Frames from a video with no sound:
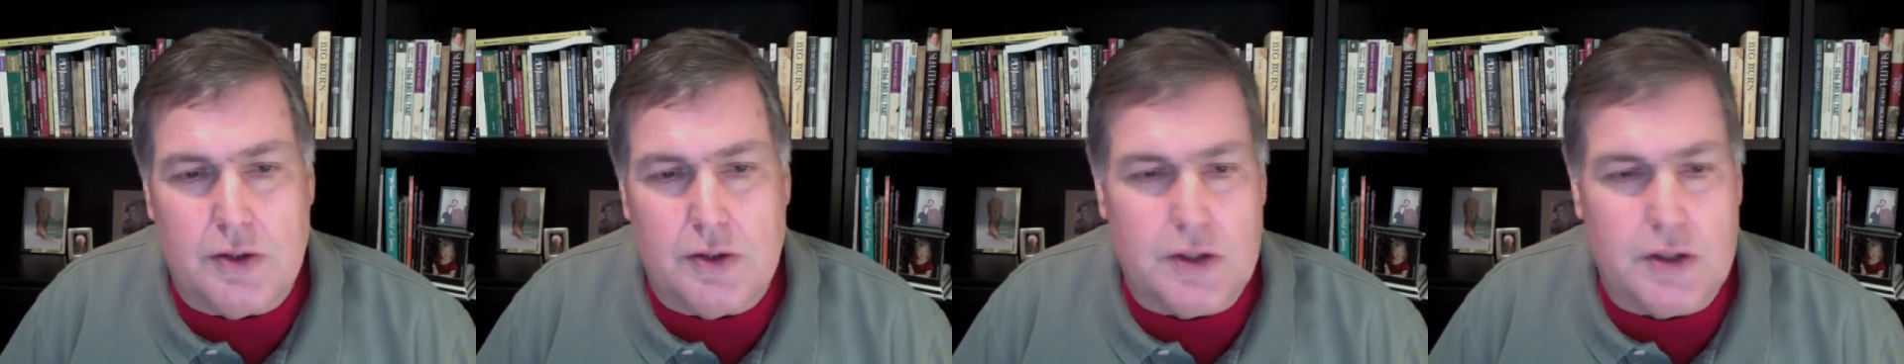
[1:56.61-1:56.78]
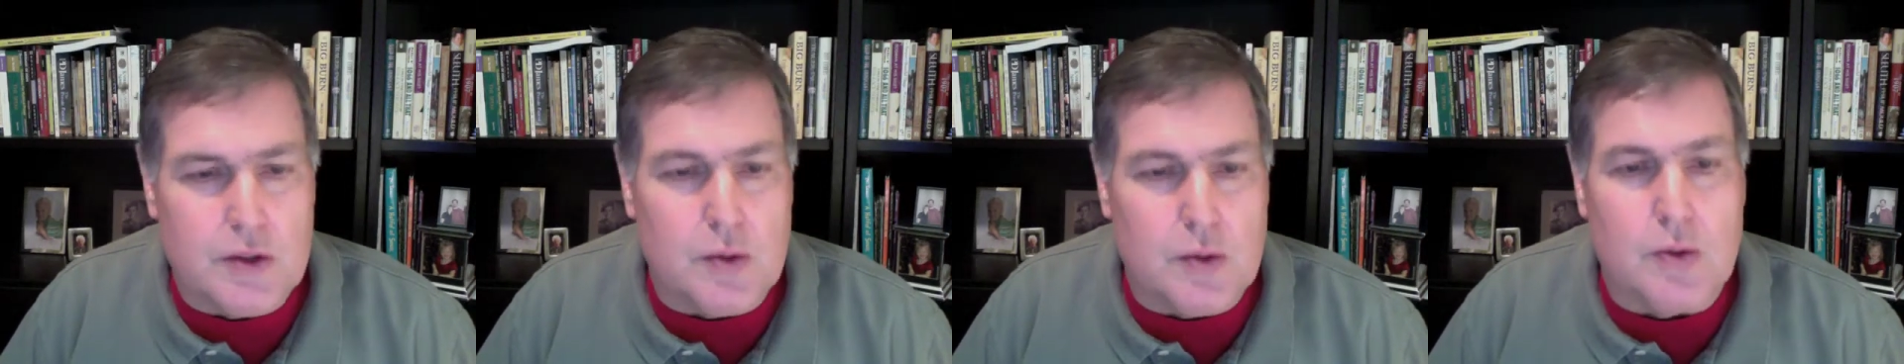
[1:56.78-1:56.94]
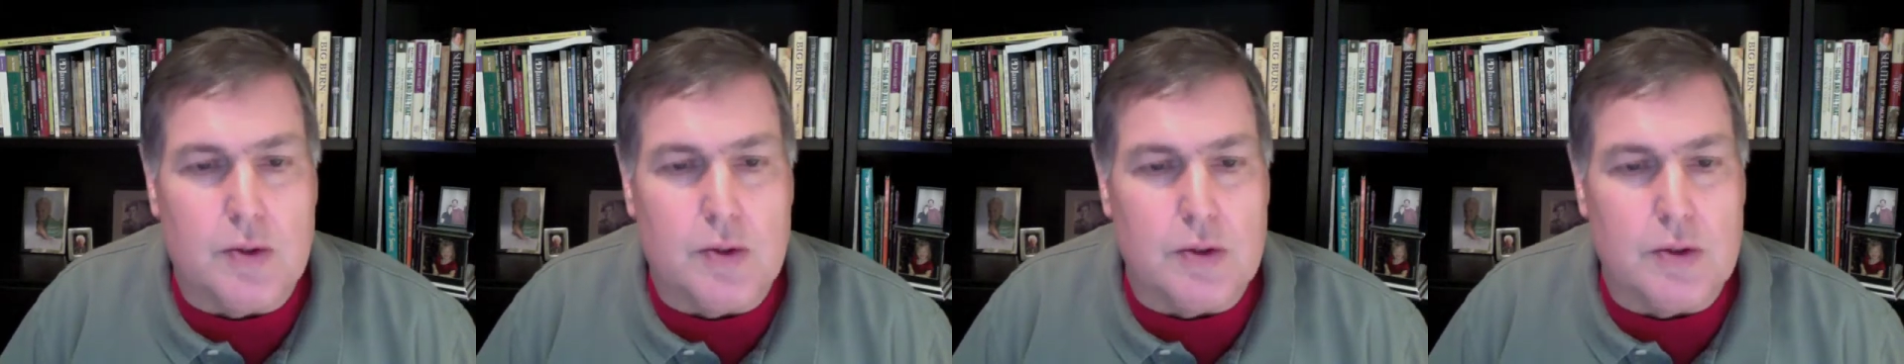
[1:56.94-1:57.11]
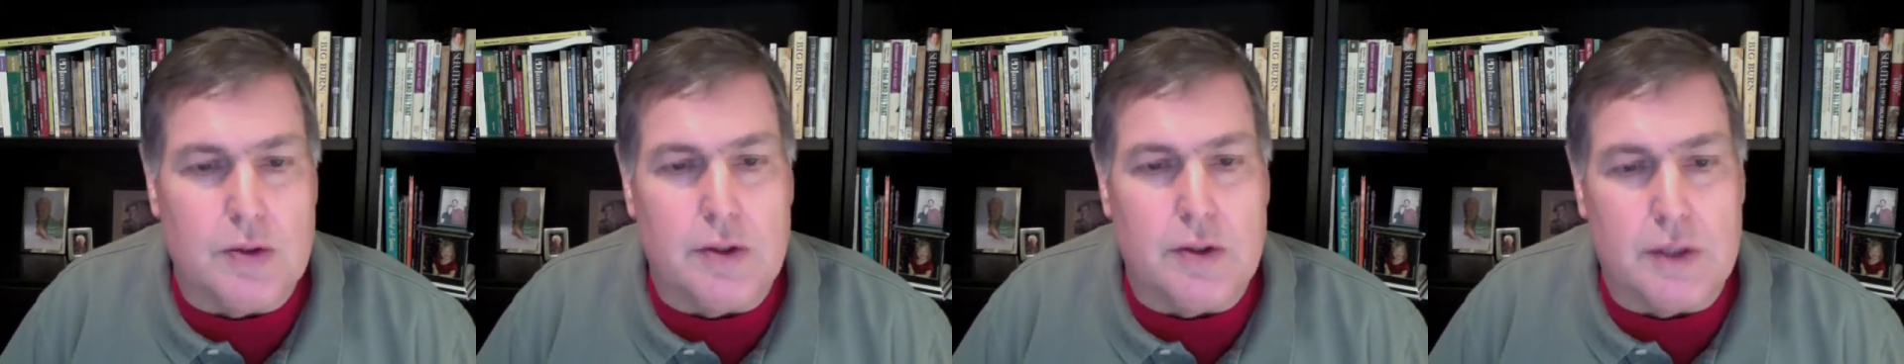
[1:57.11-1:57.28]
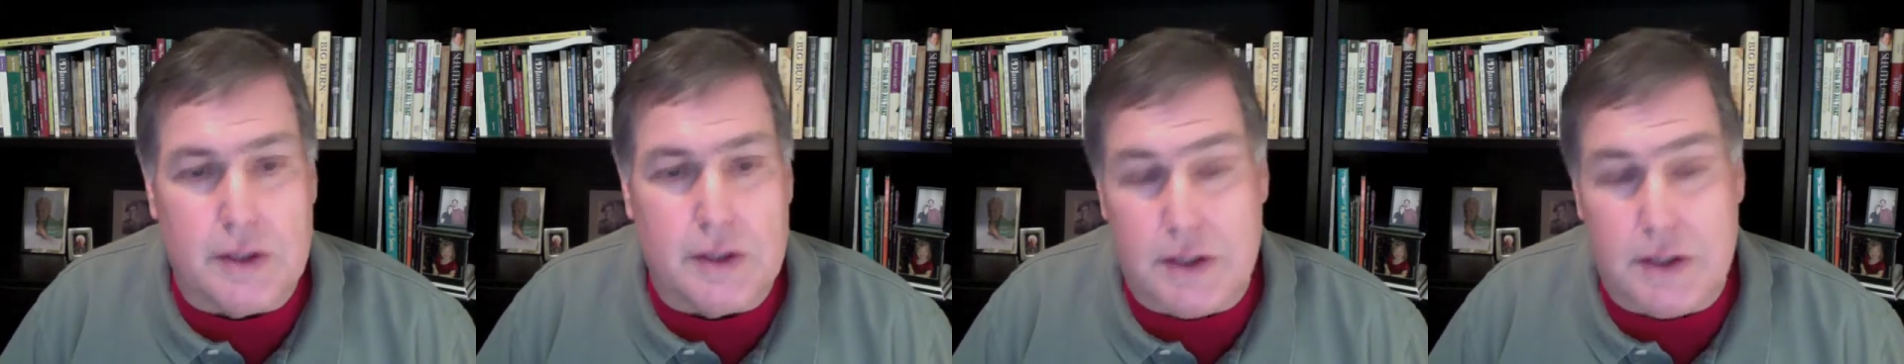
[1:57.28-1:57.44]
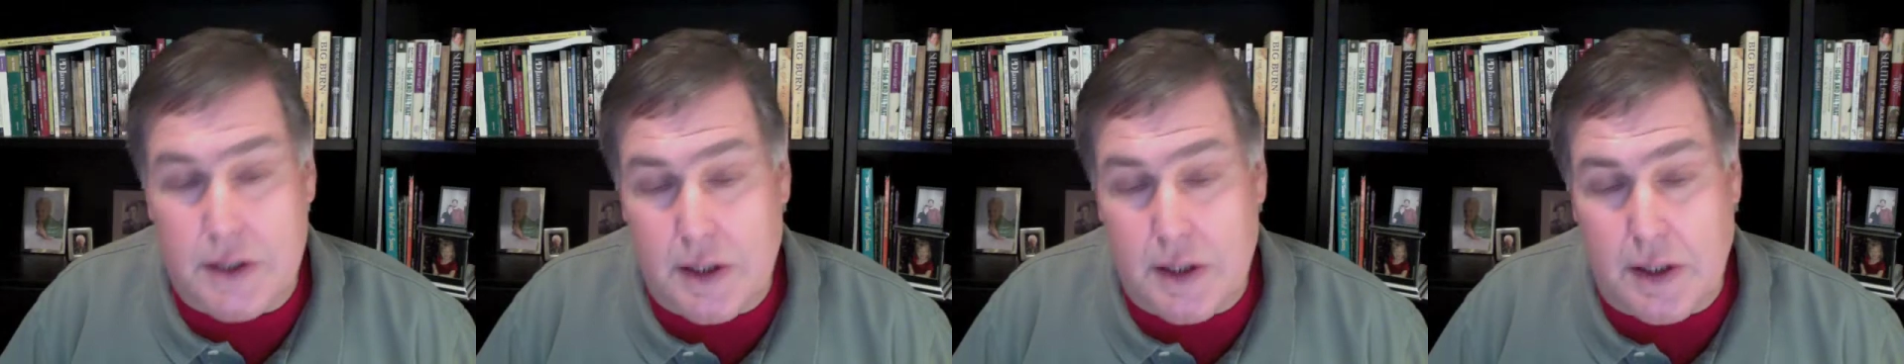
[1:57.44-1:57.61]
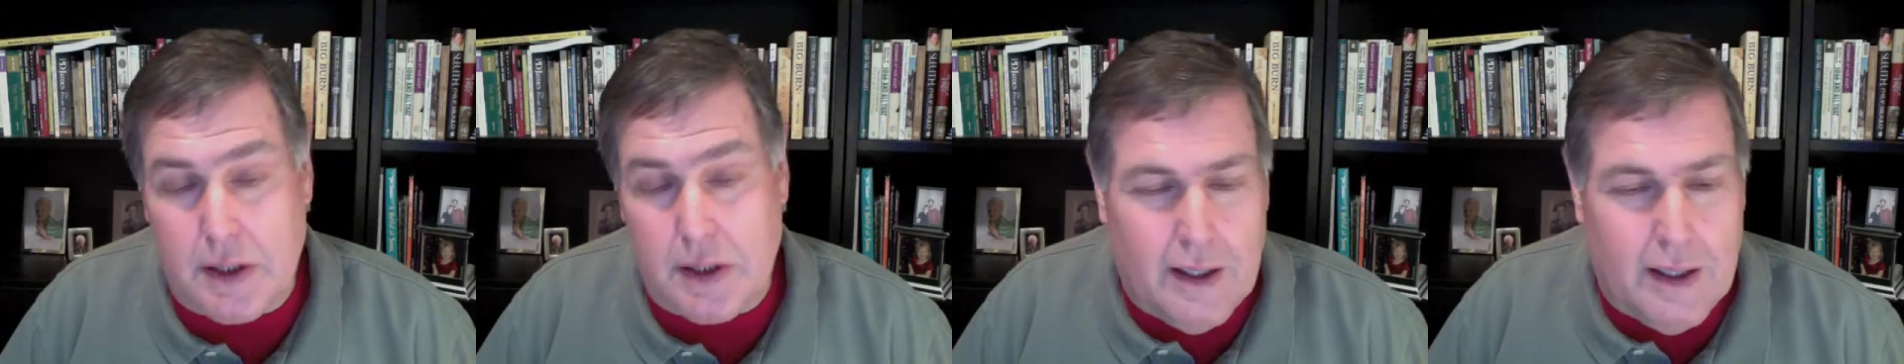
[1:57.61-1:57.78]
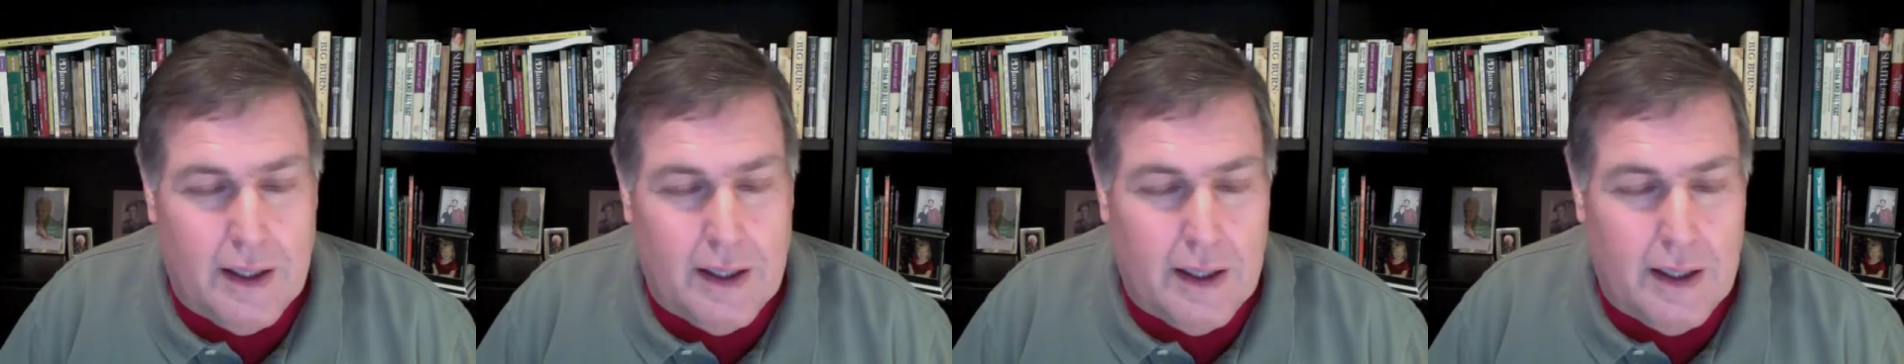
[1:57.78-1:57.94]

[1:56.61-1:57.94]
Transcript: disordered inside.